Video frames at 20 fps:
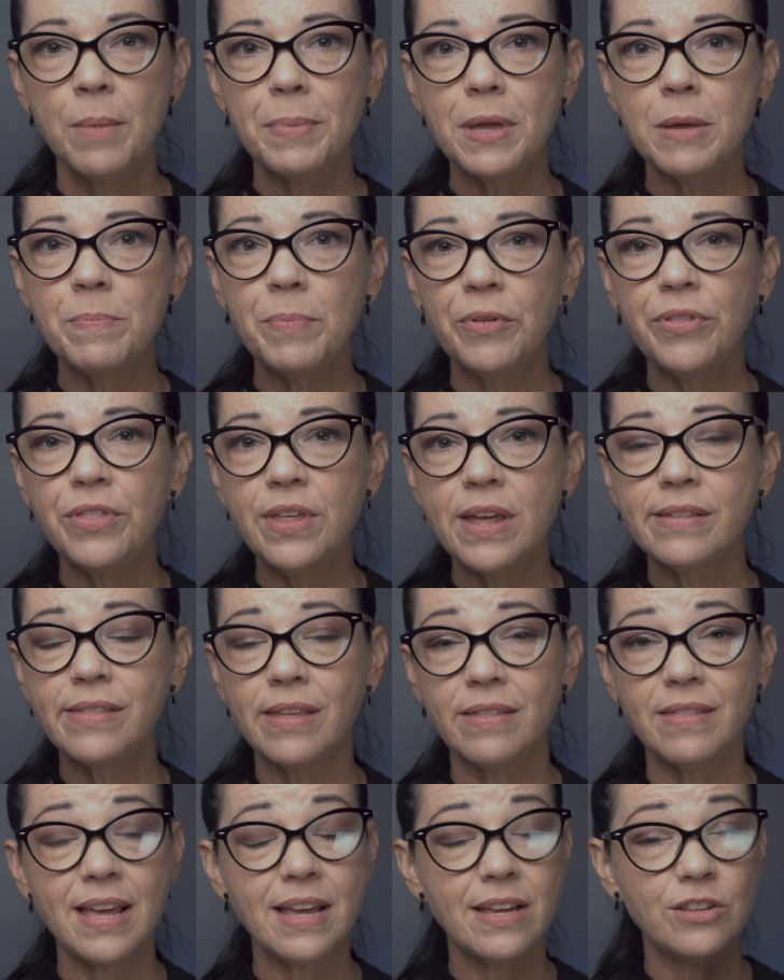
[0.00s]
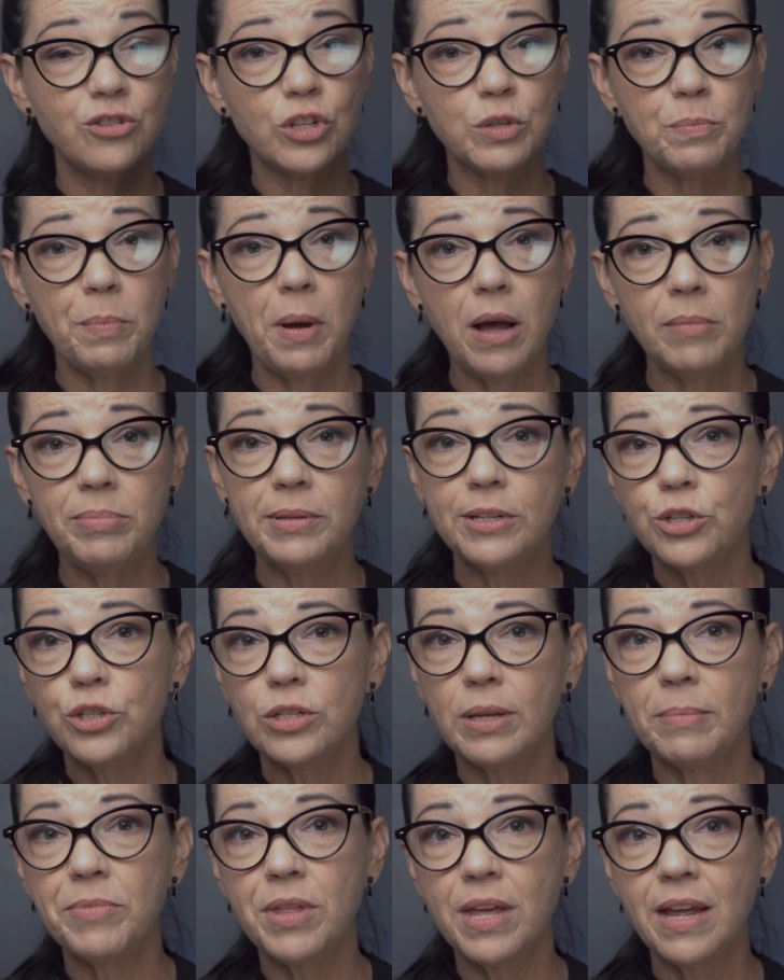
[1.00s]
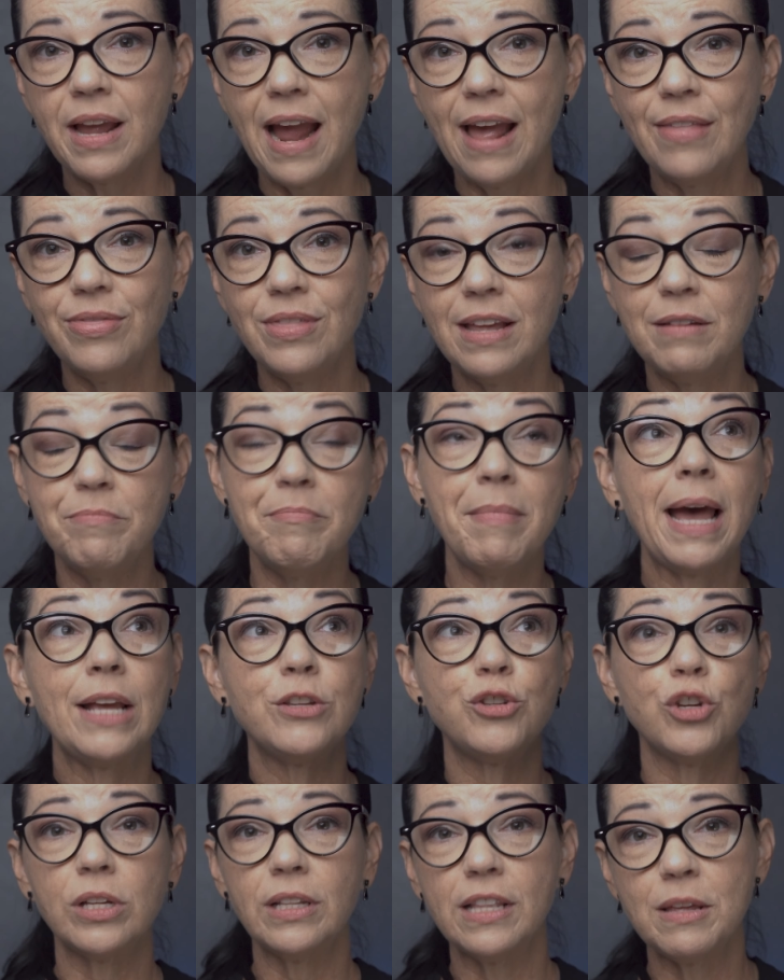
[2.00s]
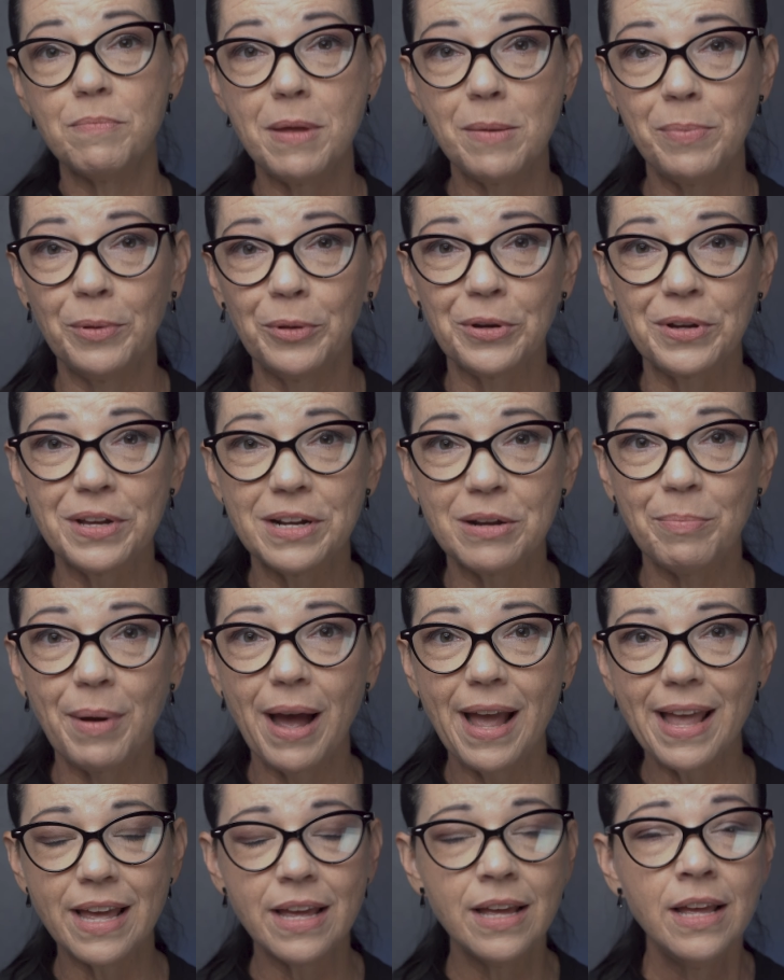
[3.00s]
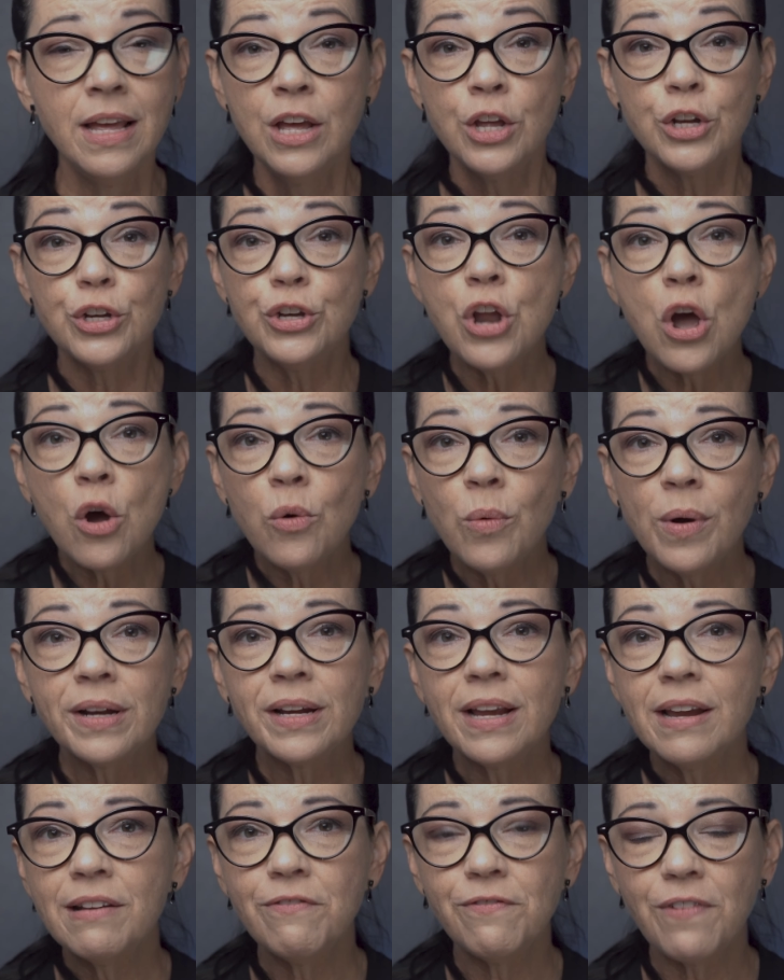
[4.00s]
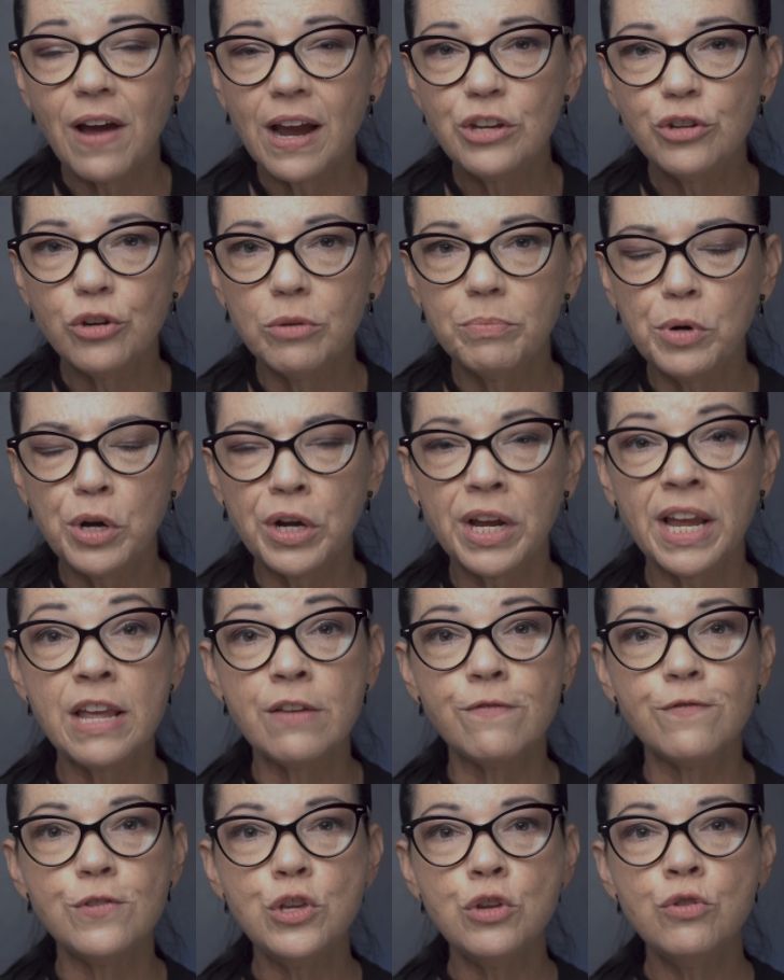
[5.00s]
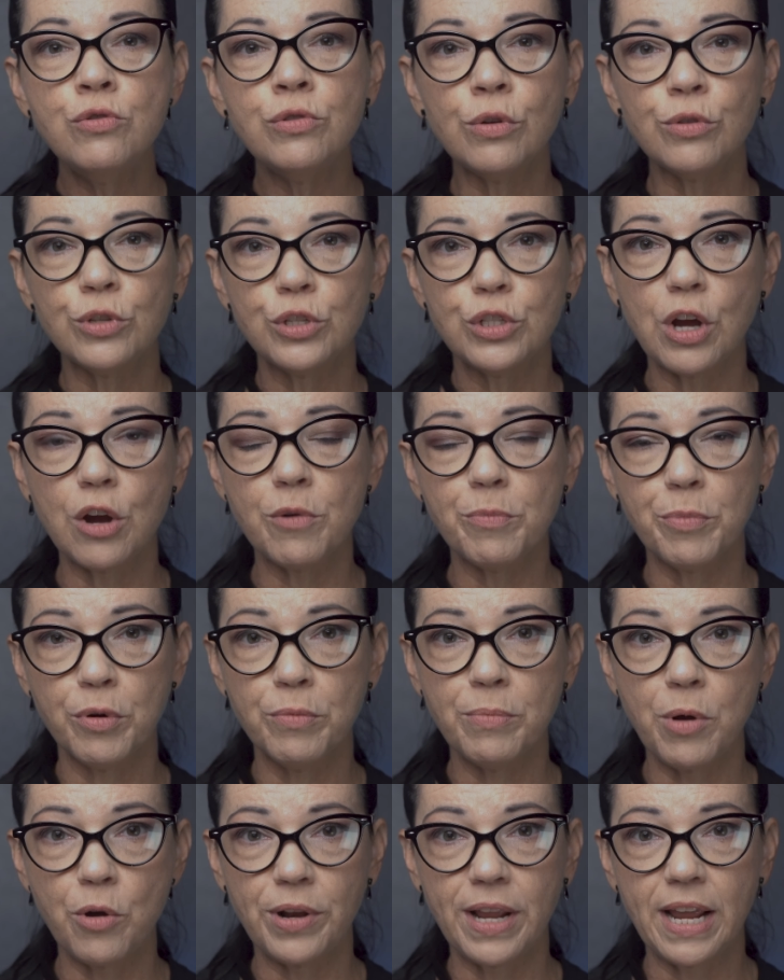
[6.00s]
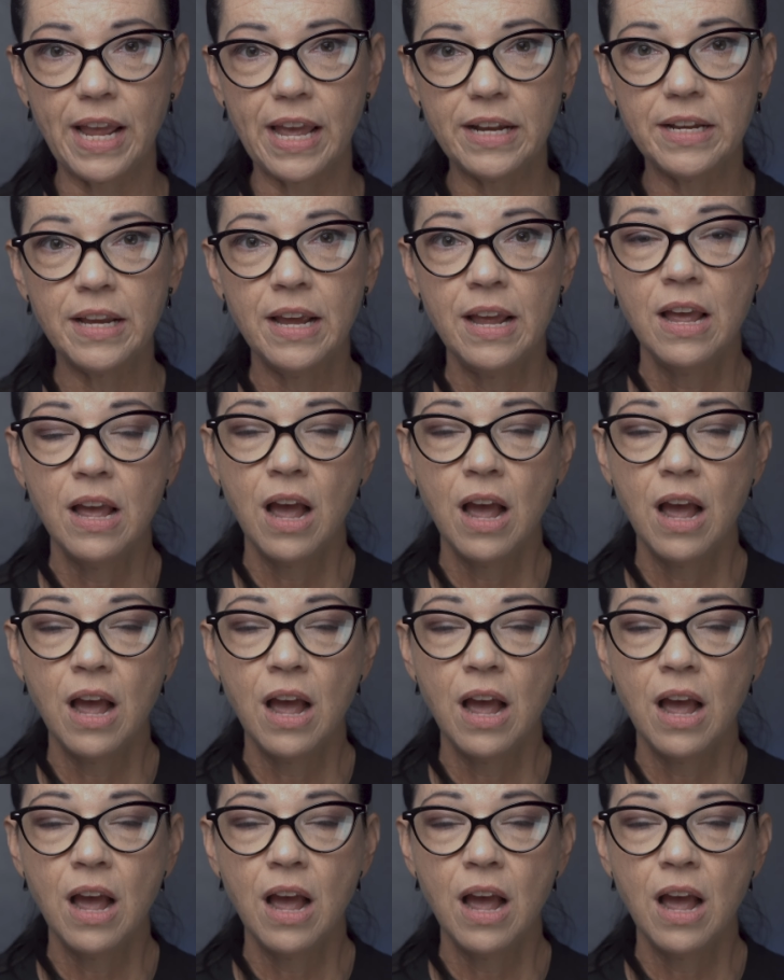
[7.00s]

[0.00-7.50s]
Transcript: People think that they can just publish something and then magically people are going to buy it. No one can find your book if you don't start promoting it.